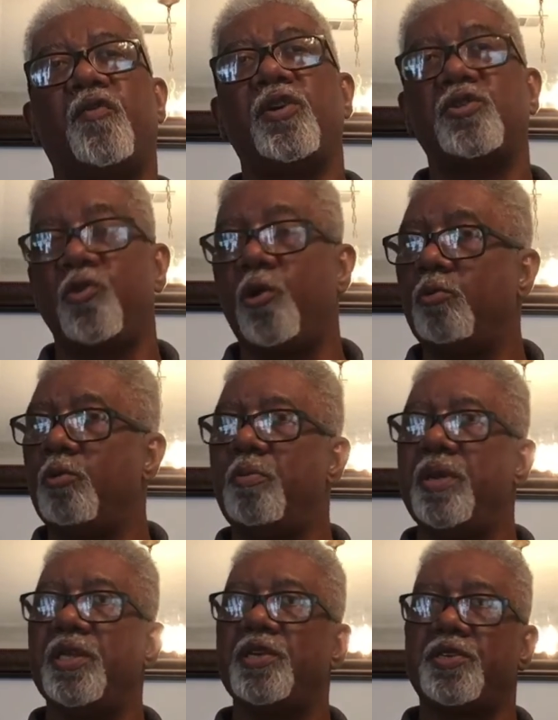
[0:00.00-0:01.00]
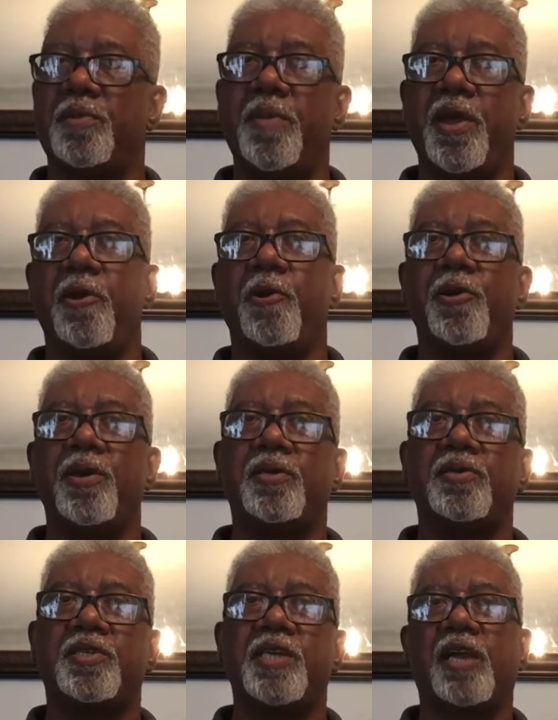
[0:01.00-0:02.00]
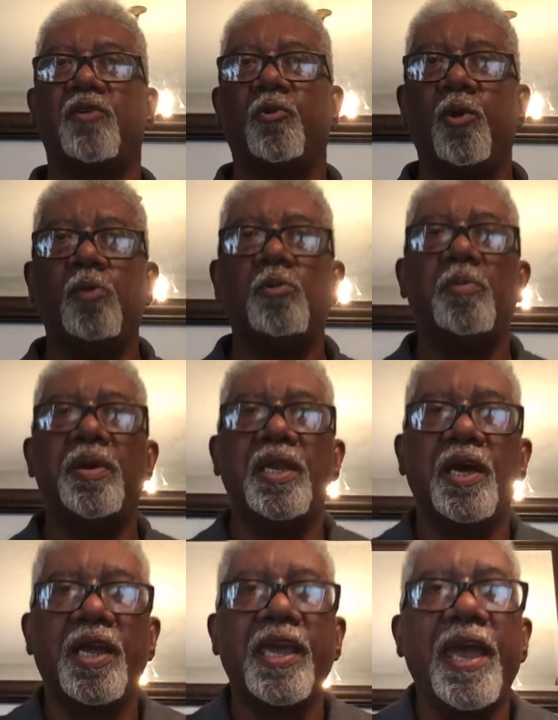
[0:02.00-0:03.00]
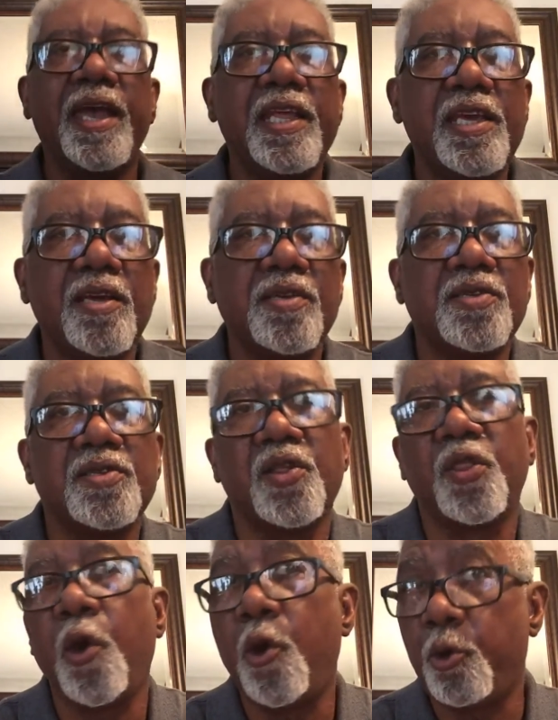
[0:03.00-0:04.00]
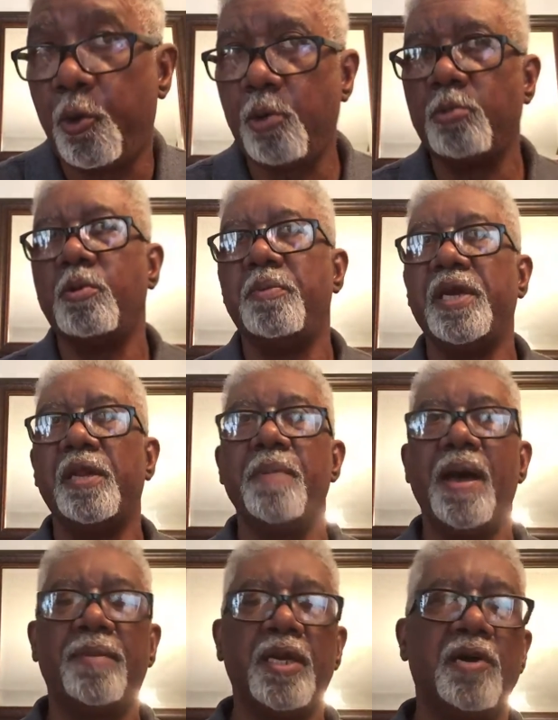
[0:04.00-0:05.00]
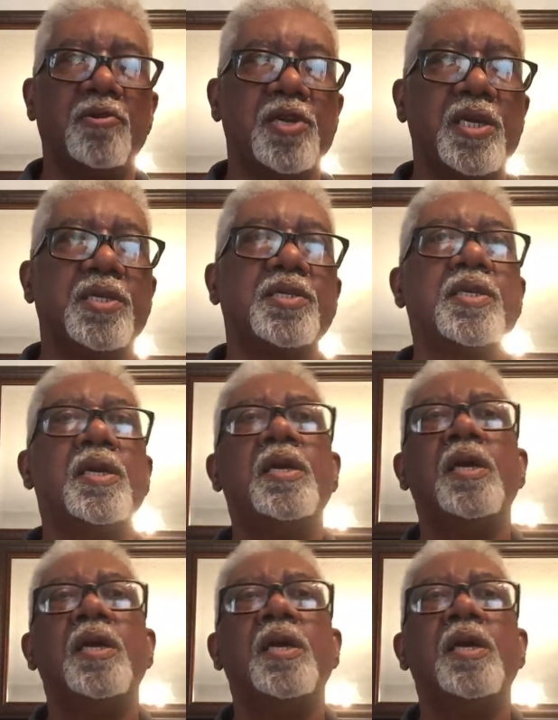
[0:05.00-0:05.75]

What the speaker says: first group would be the Sumerians, the second group would be the Akkadians, the third group would be the Babylonians.